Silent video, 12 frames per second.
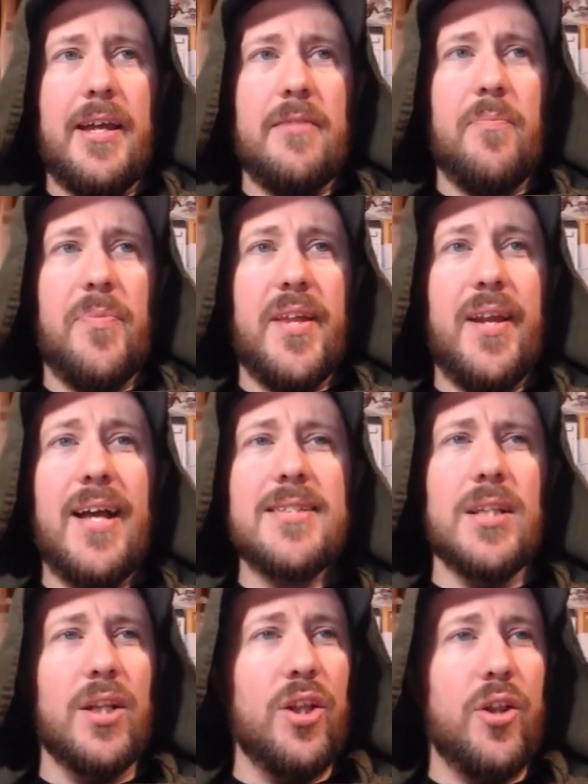And it
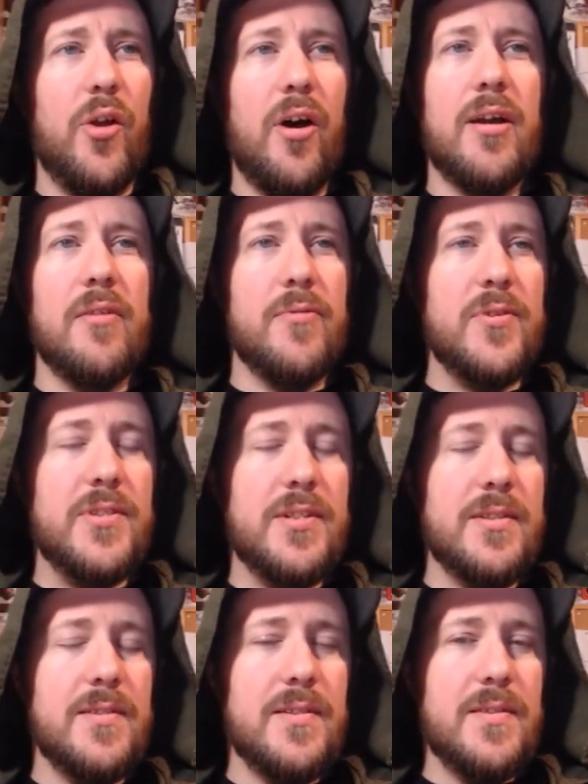has a lot of
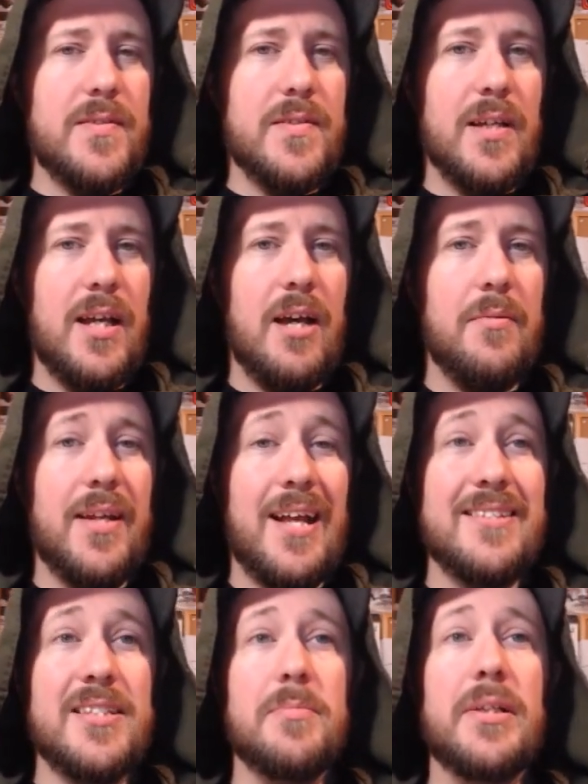resistances.
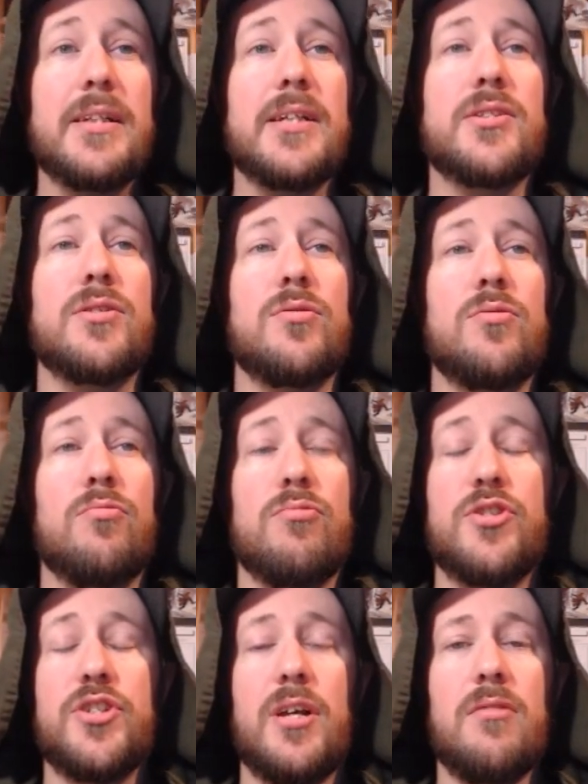It has the ability
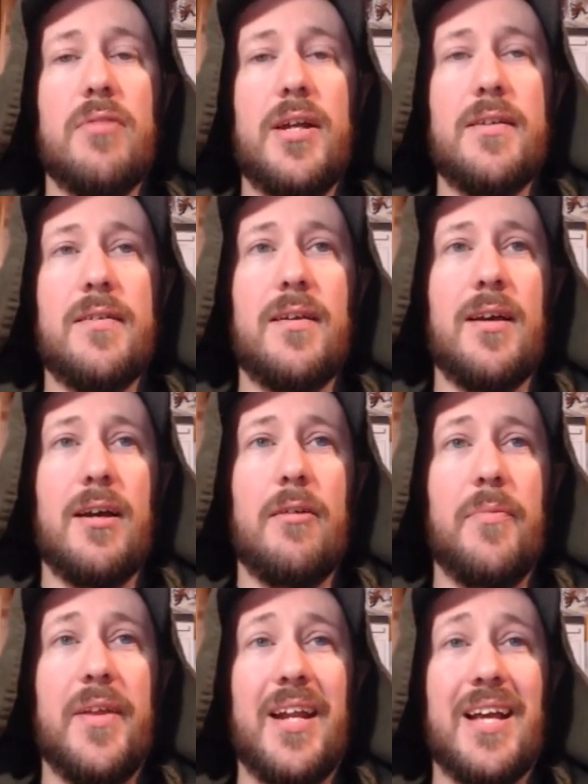to regenerate.
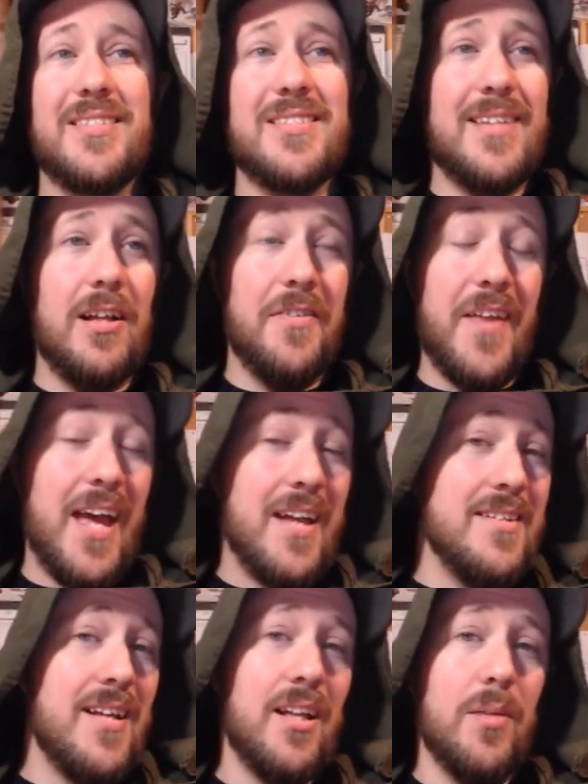It has stealth
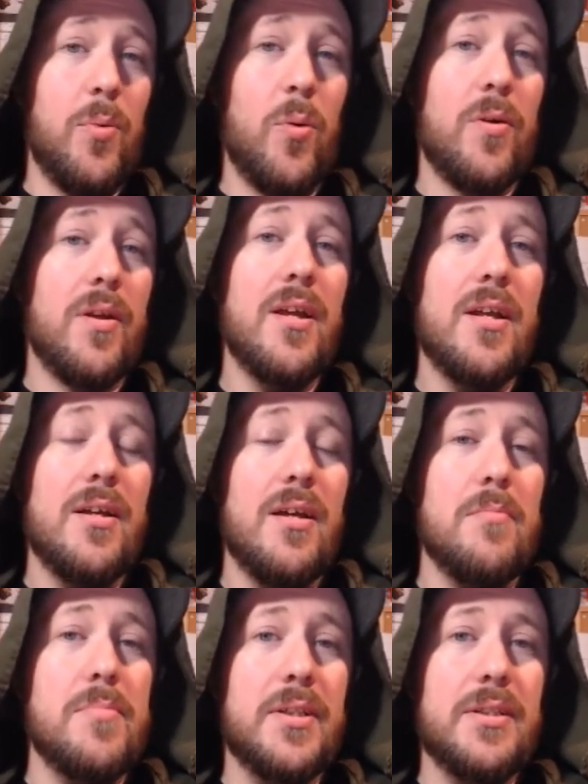and teleport
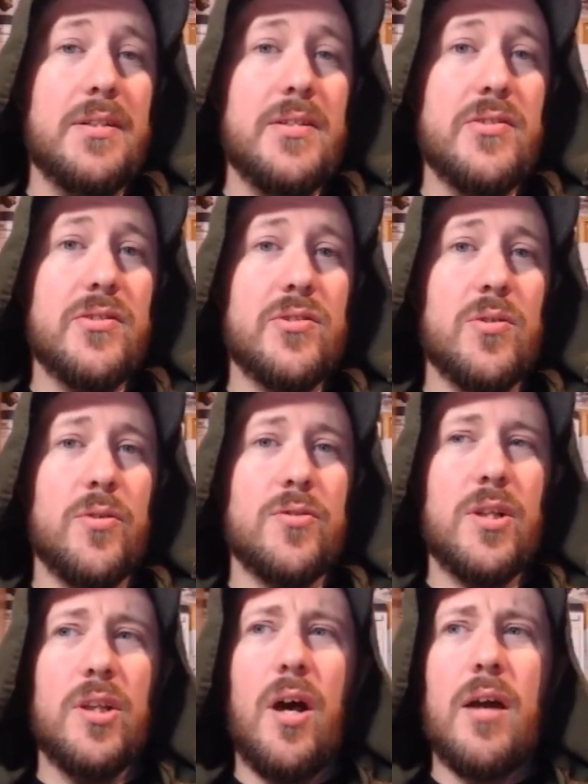abilities. So
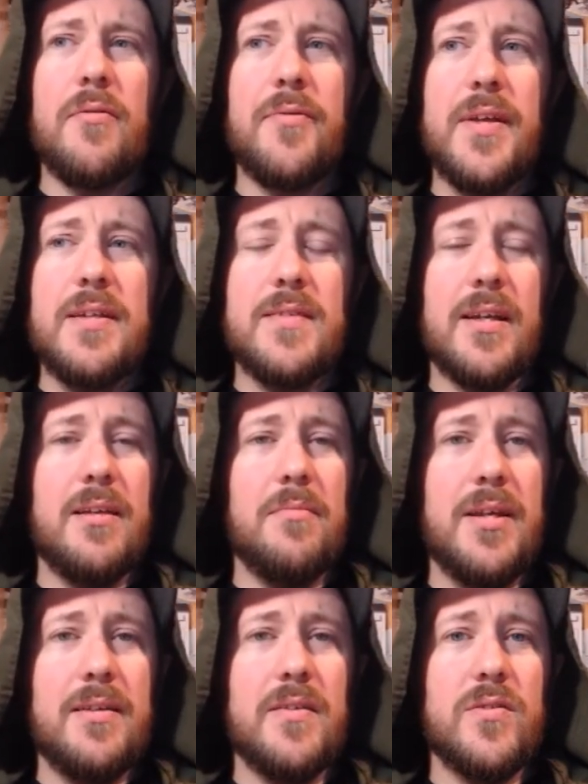there's a lot of things that
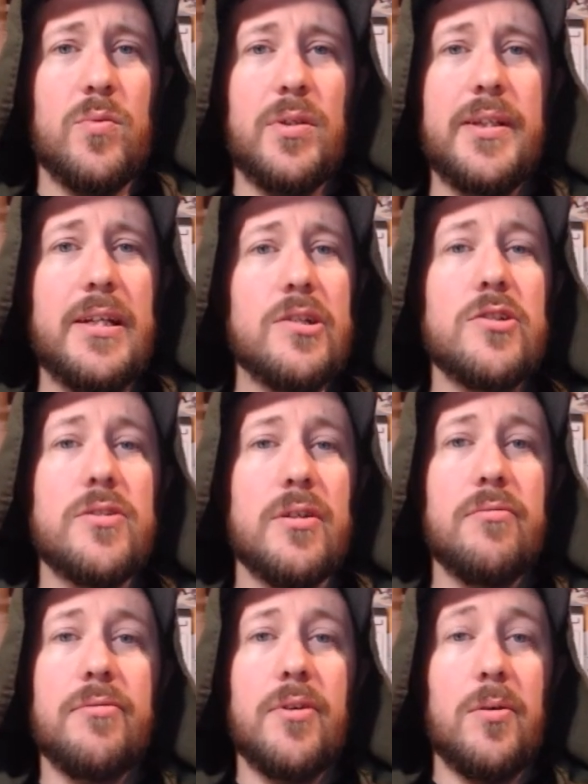can make this really
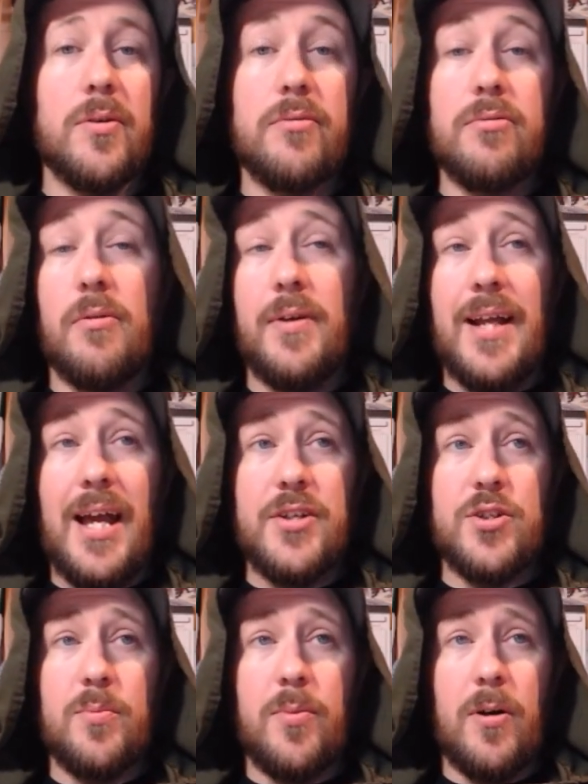interesting foe to throw in
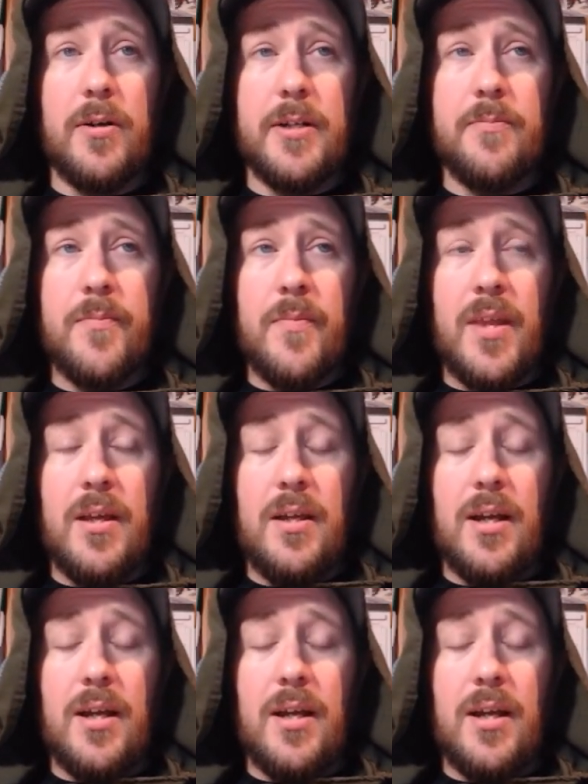at your party.